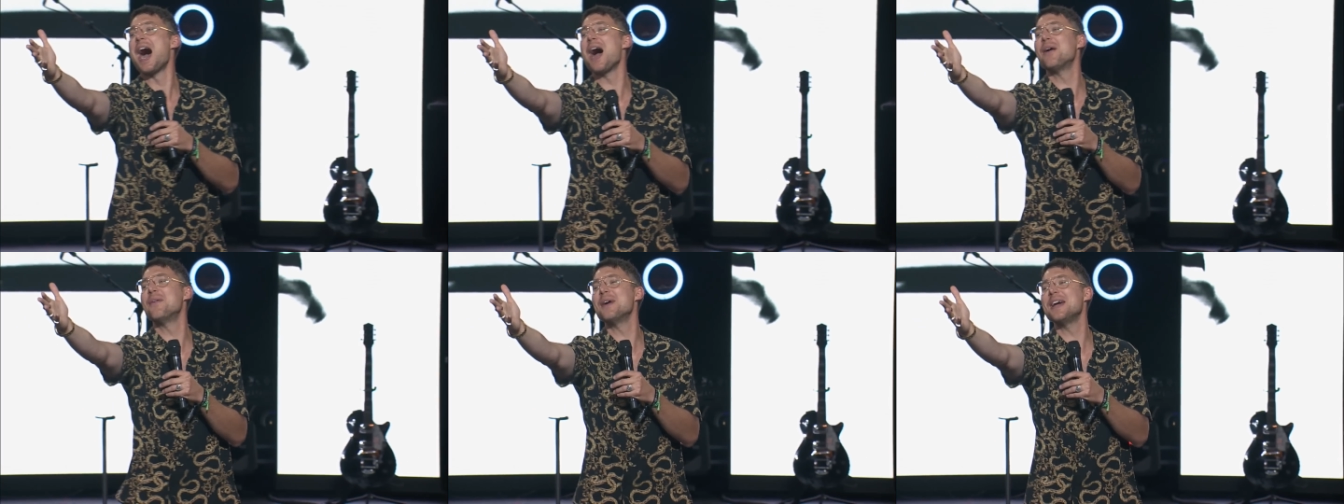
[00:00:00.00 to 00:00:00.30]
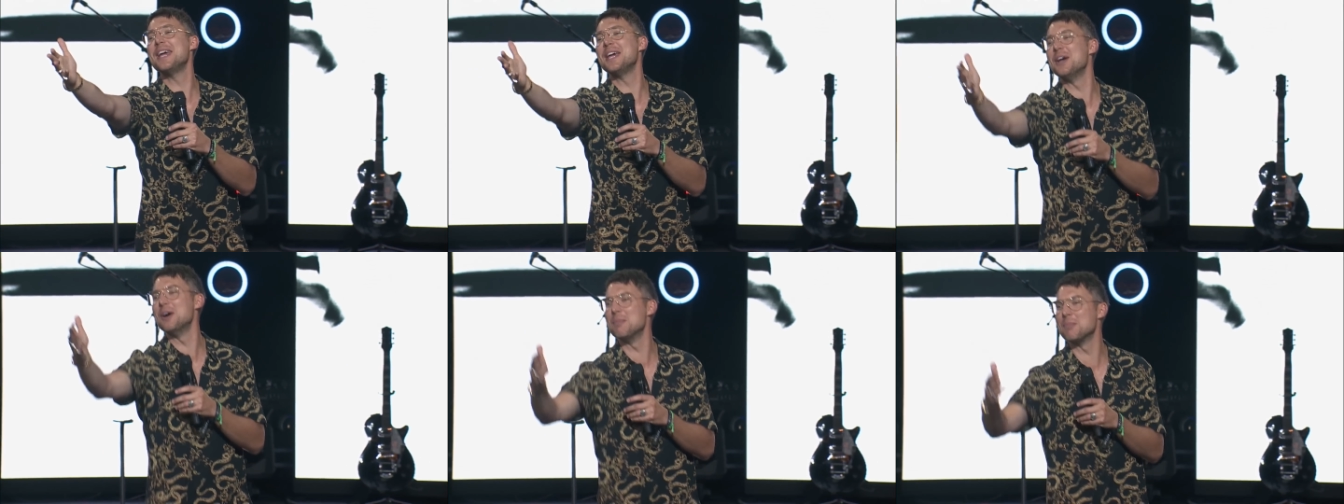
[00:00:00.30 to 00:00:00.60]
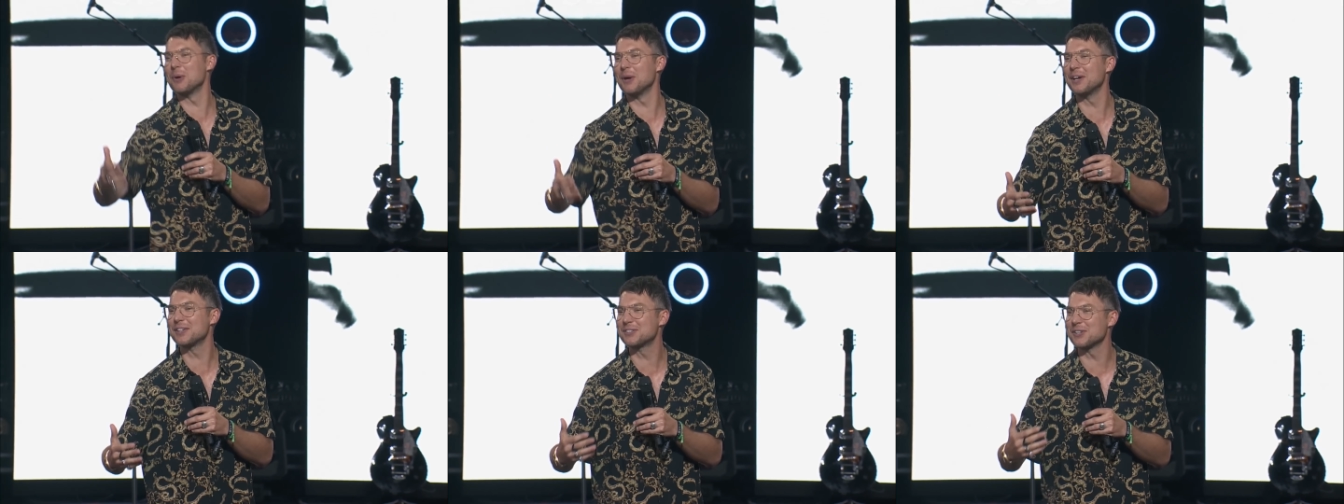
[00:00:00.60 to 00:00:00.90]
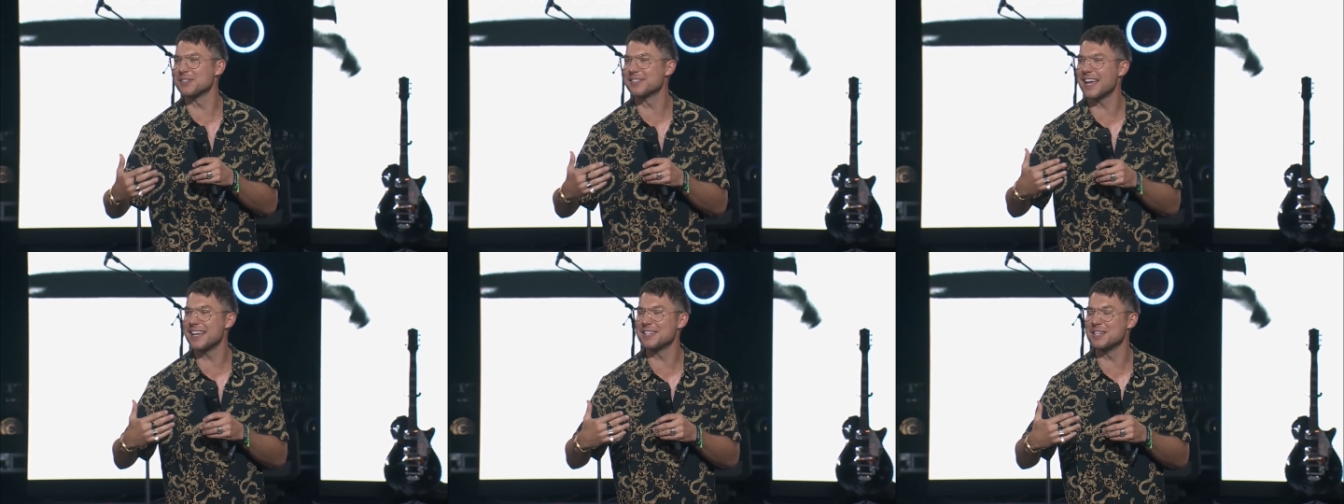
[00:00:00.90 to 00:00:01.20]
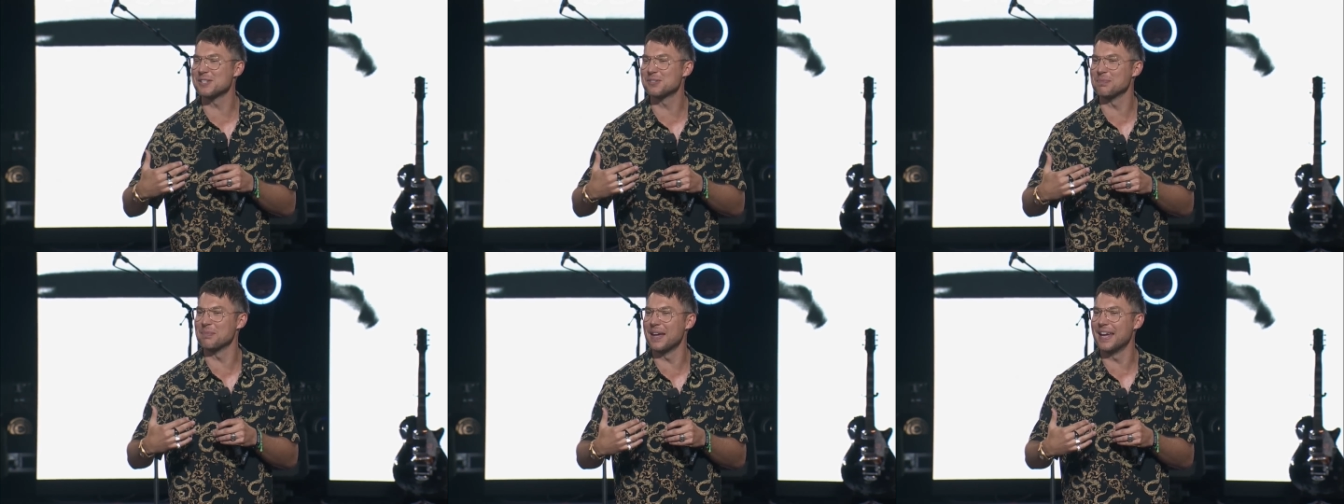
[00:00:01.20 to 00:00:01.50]
are we humorous or is that
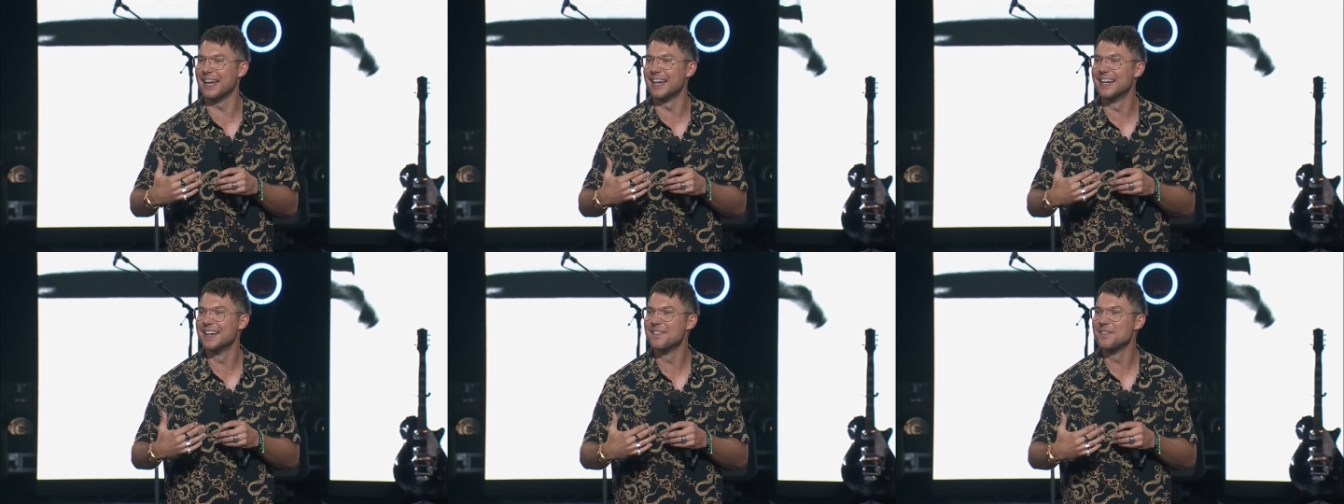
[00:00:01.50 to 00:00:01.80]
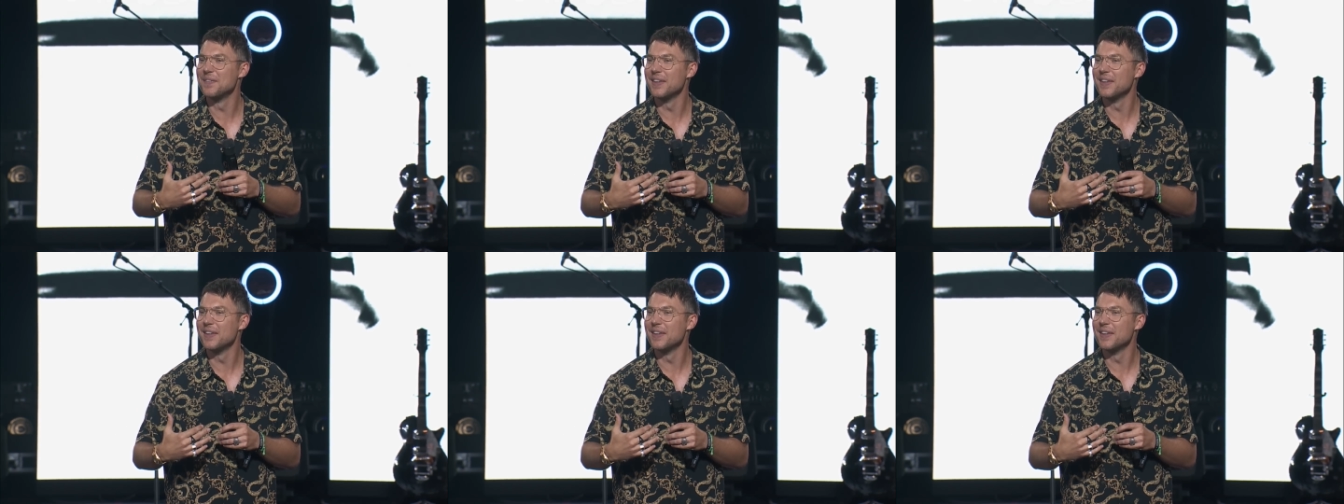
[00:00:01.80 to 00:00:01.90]
just me?